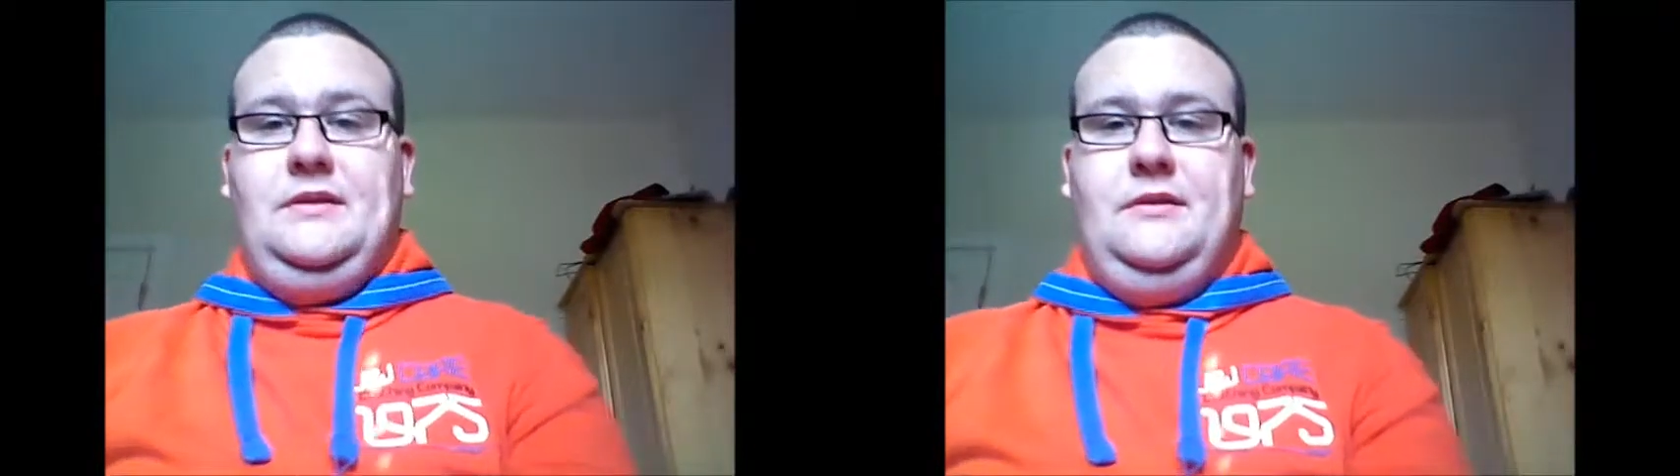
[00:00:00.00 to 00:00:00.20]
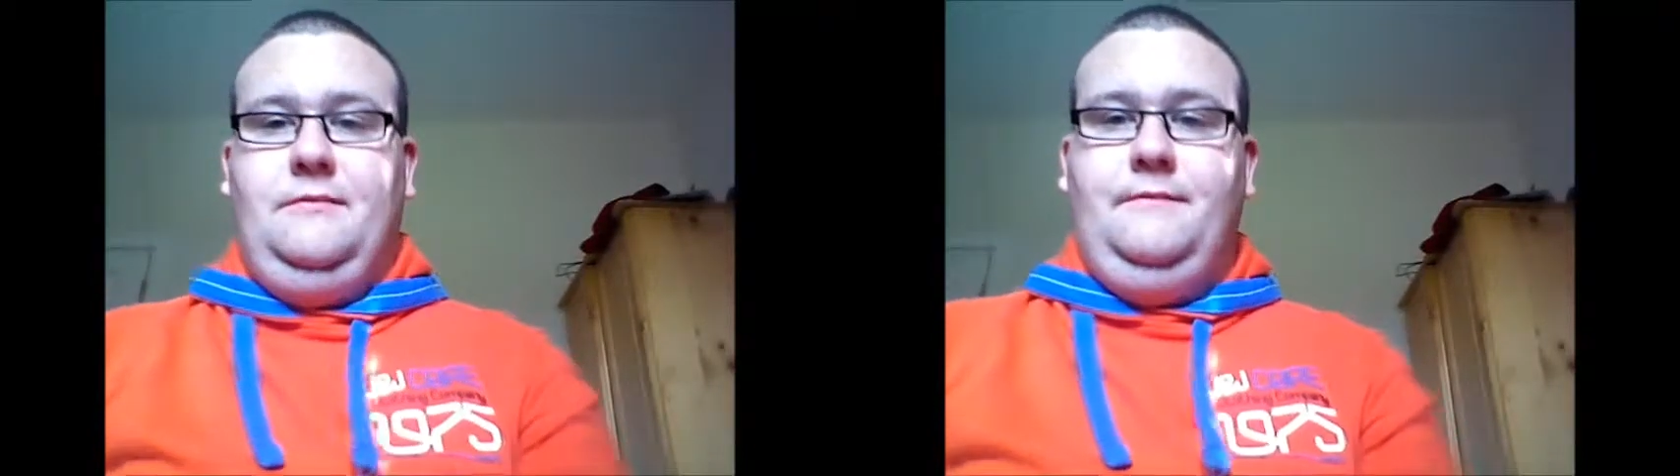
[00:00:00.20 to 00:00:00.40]

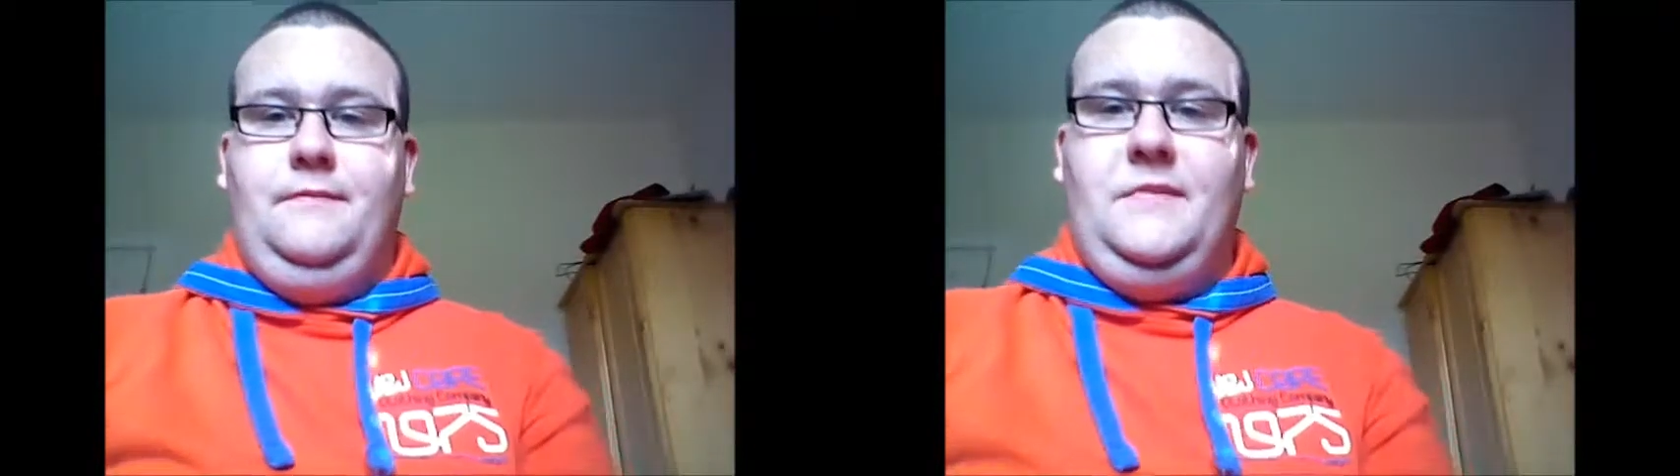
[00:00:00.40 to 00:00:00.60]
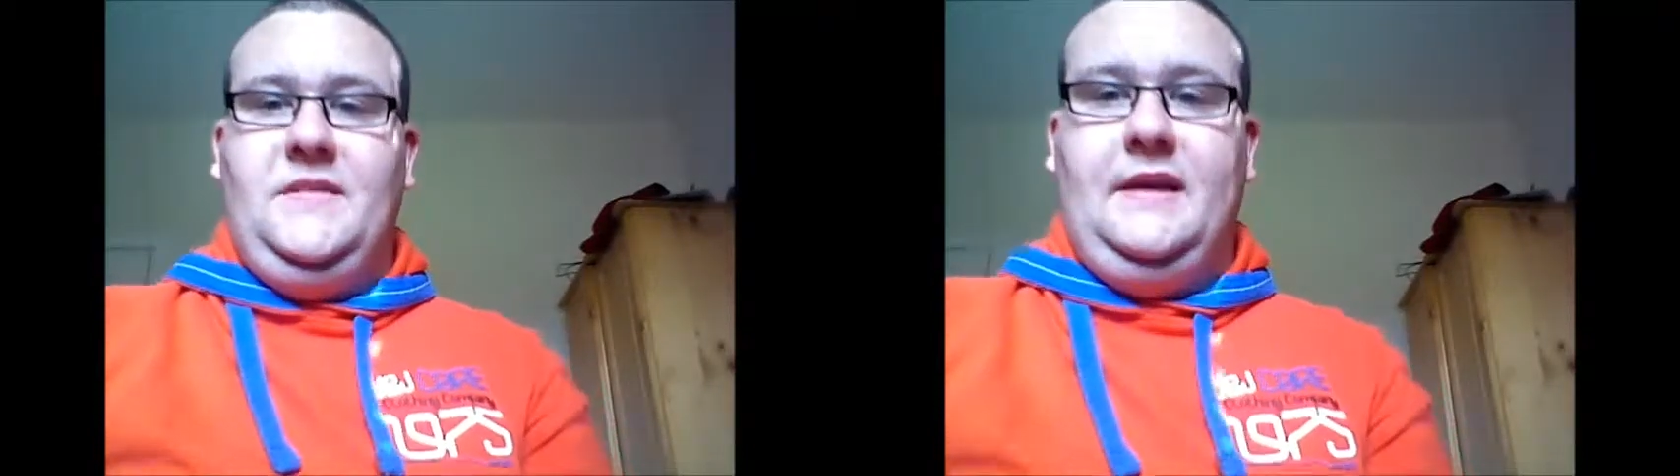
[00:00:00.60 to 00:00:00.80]
So
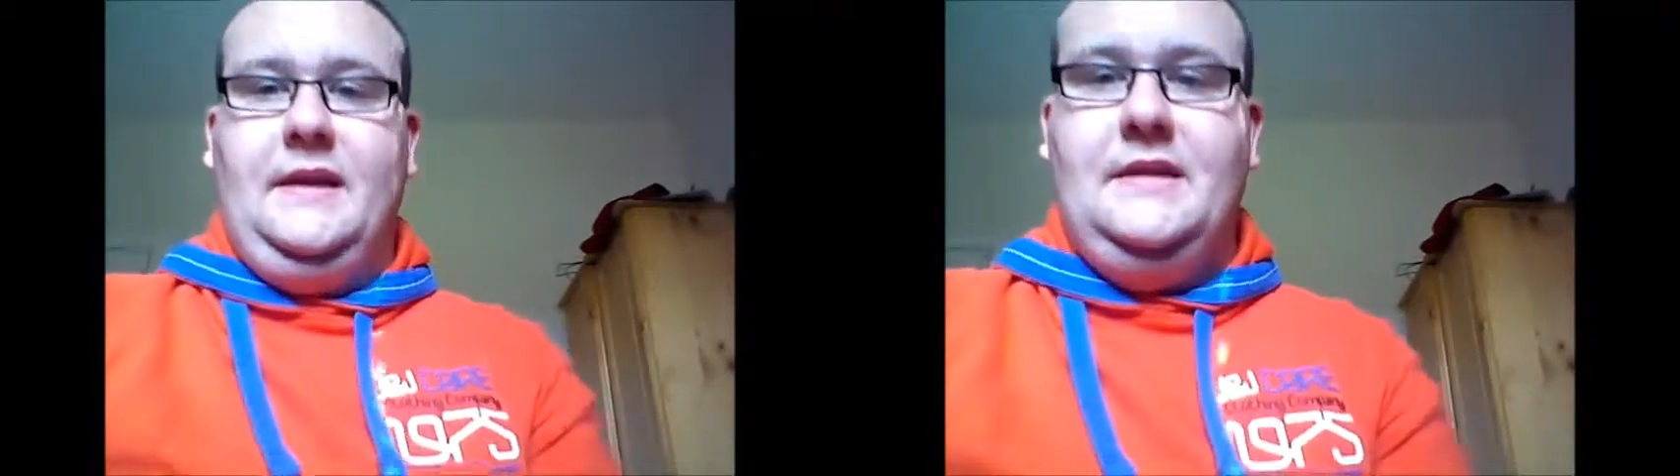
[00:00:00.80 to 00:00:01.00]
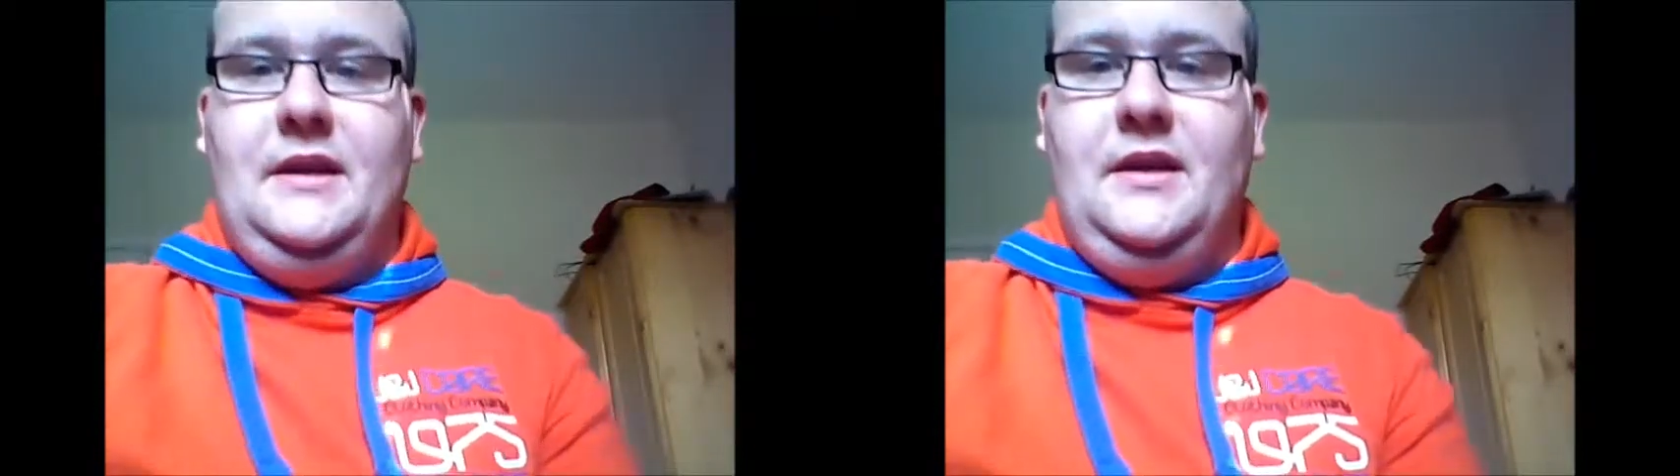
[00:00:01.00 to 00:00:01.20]
take
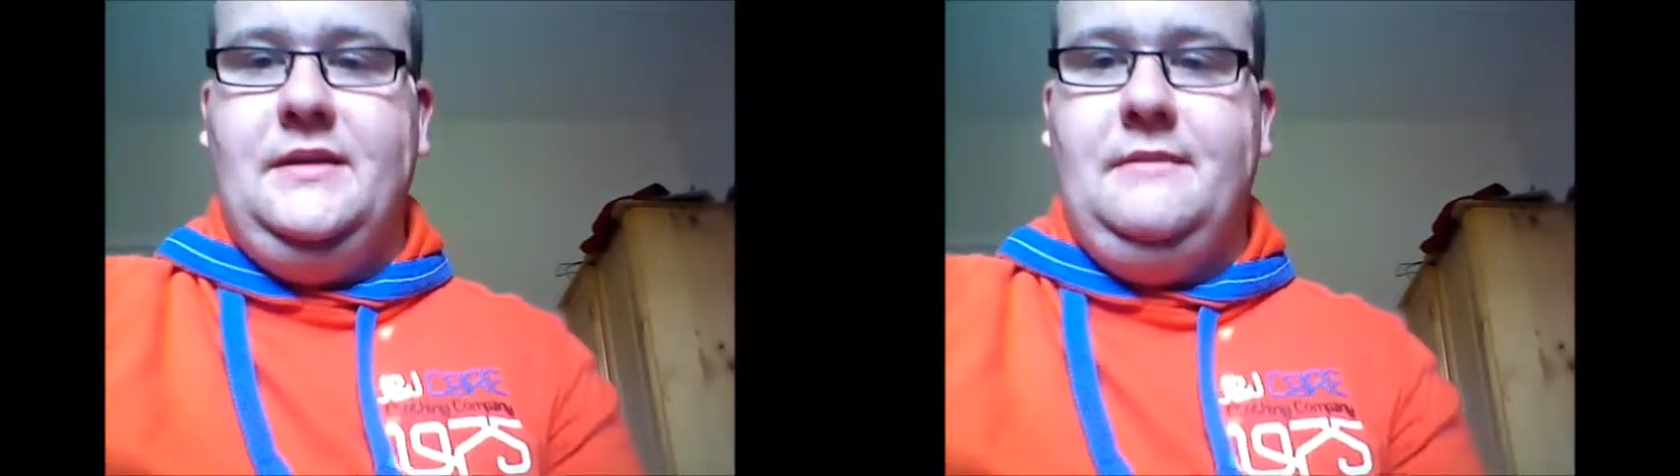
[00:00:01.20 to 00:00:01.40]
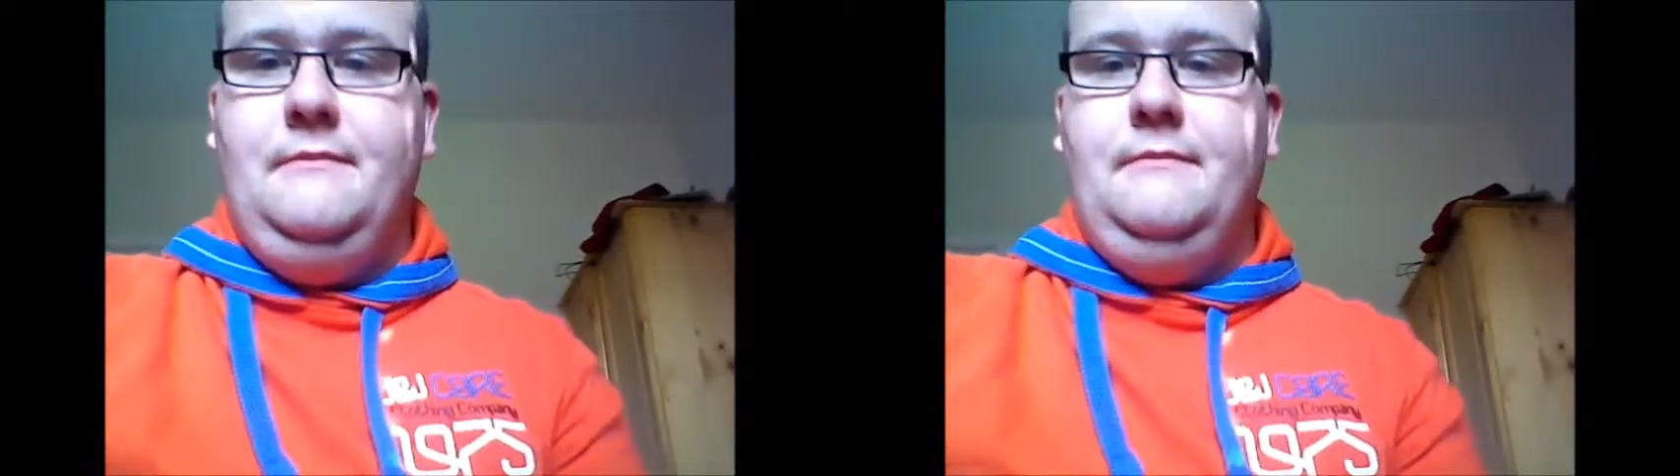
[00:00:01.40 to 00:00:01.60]
it easy, guys.